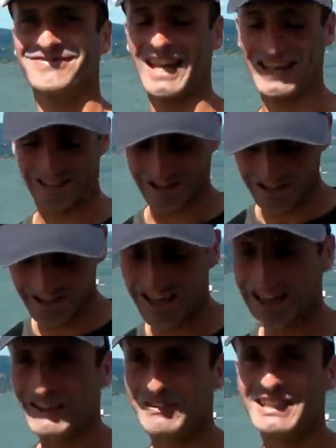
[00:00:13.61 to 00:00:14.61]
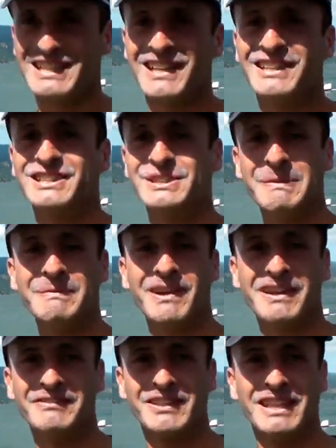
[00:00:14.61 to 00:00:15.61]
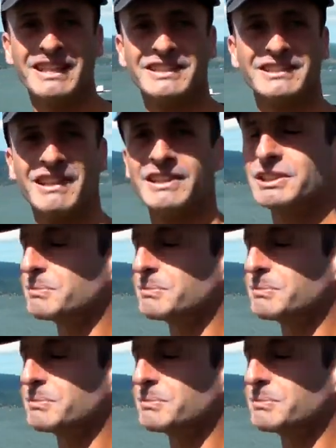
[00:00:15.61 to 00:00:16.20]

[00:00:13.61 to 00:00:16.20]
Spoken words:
That's okay. We're delighted to be part of it. It's great to